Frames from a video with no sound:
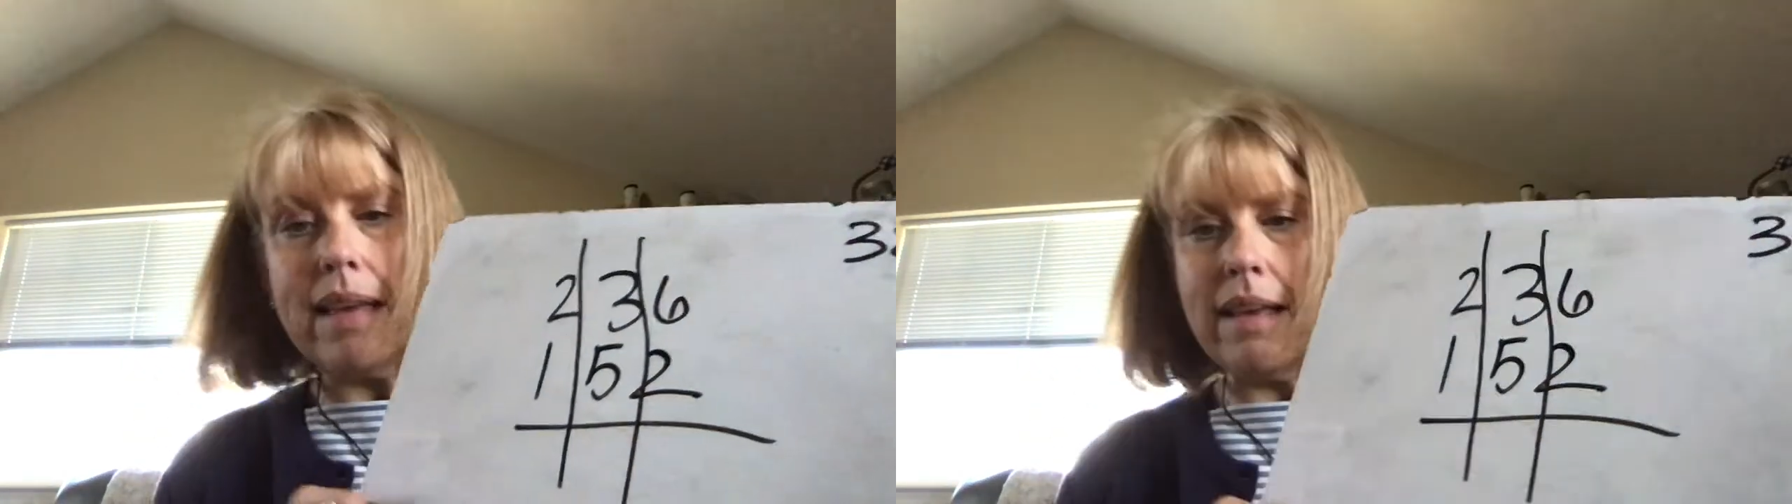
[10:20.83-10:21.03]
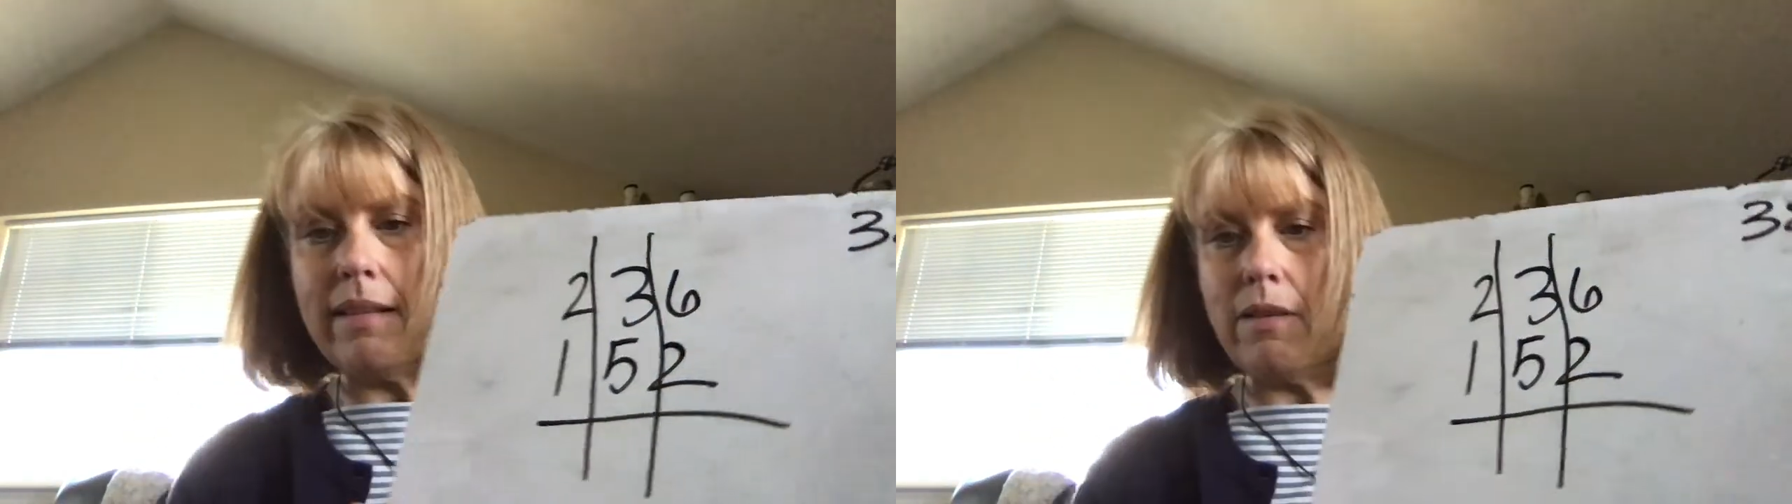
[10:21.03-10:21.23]

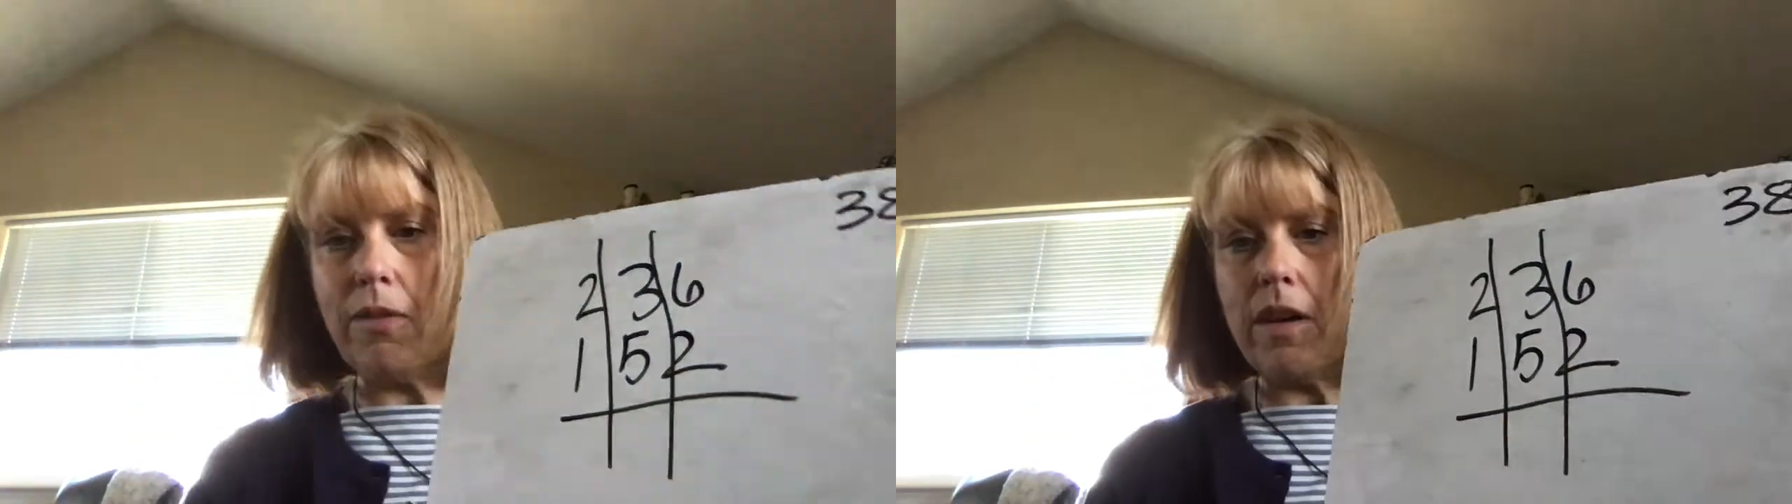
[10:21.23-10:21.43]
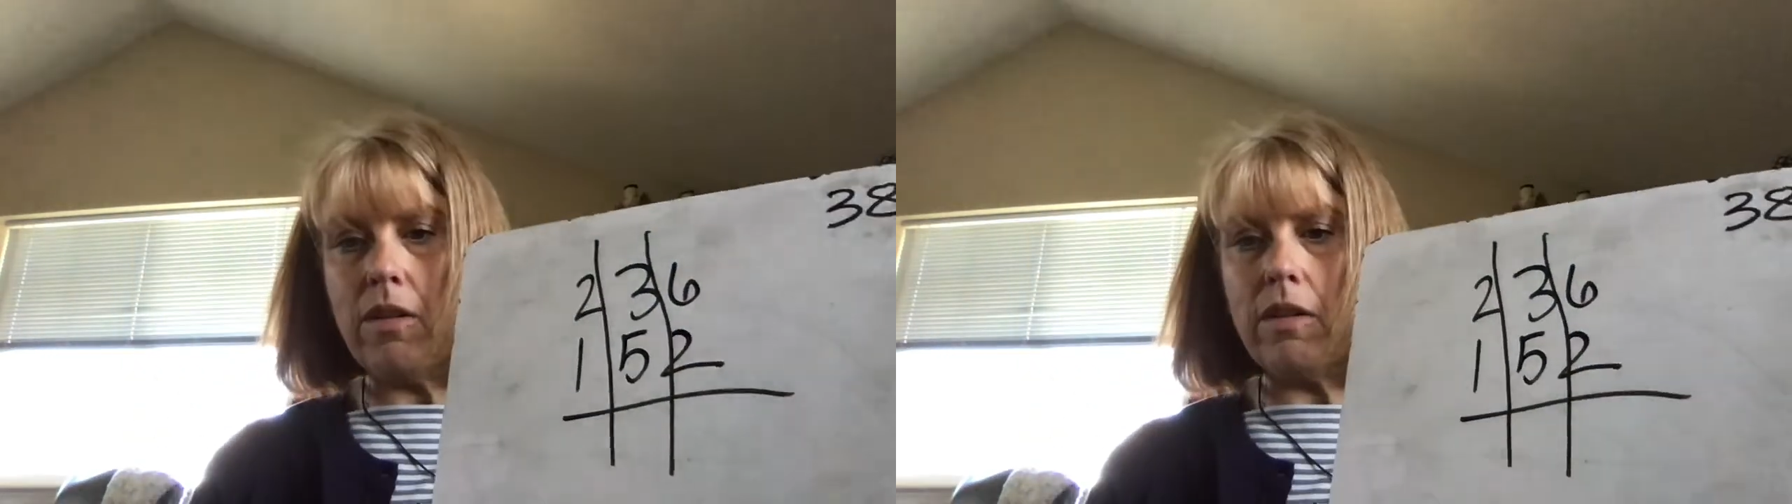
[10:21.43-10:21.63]
easy
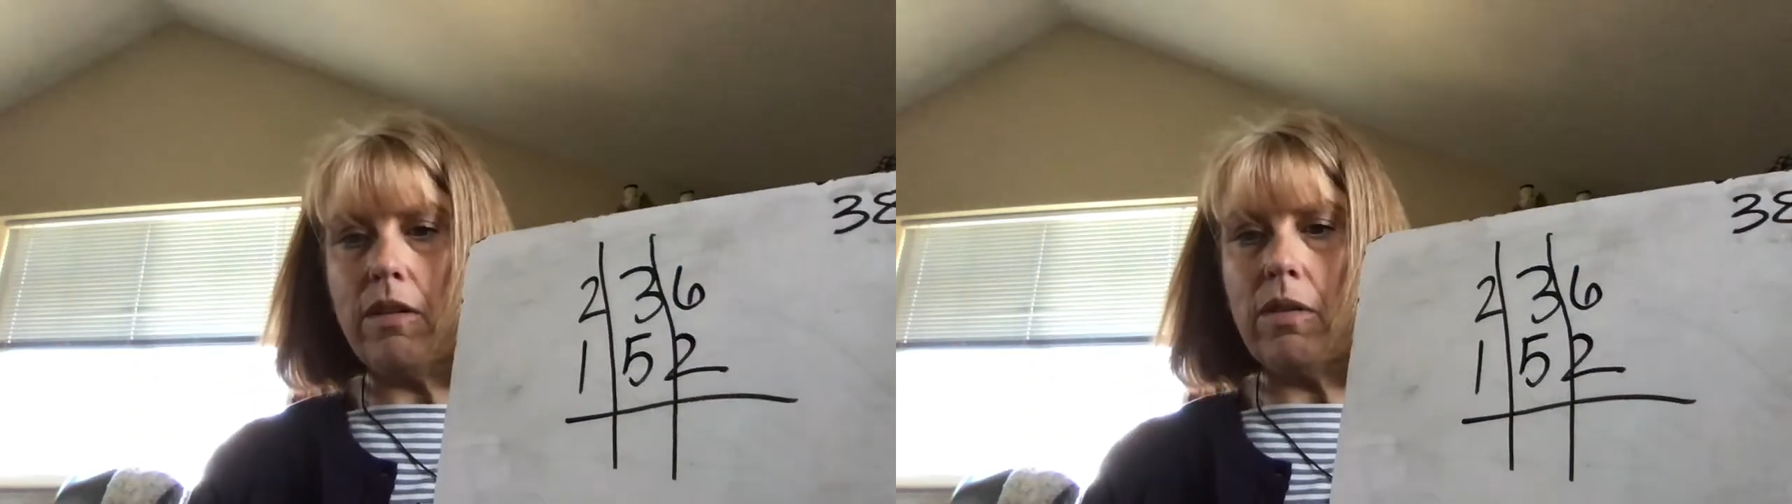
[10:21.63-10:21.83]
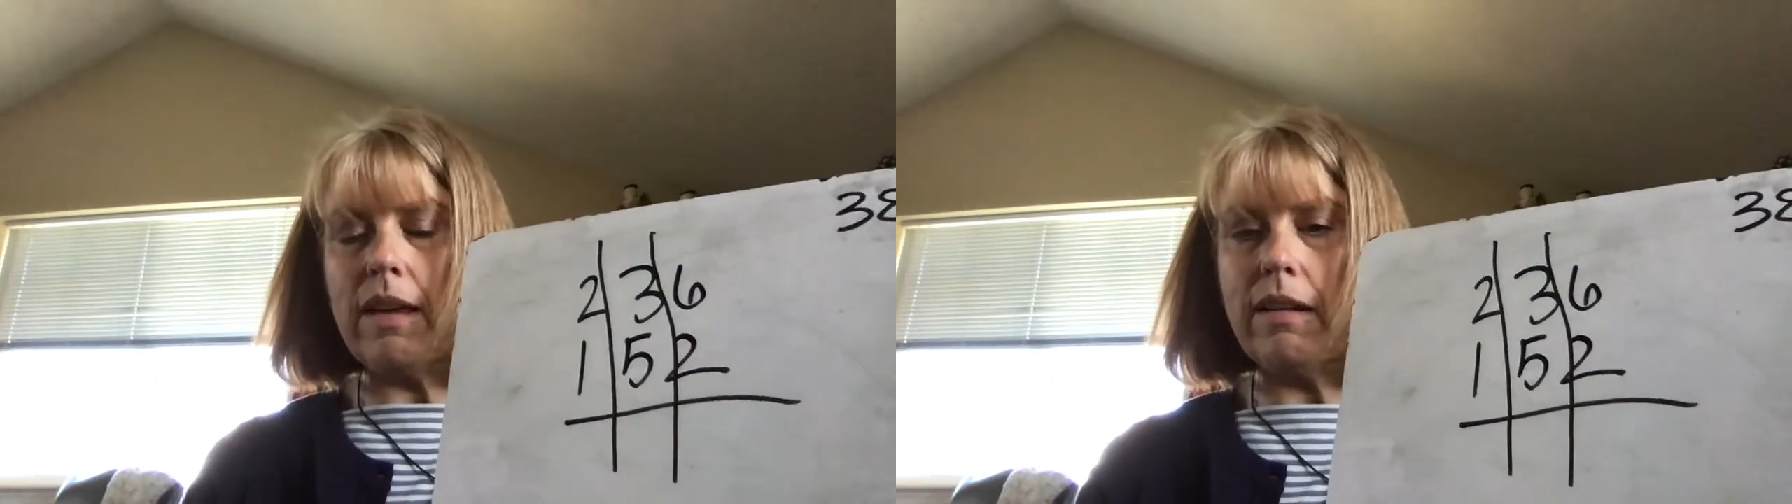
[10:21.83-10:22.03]
for you to do the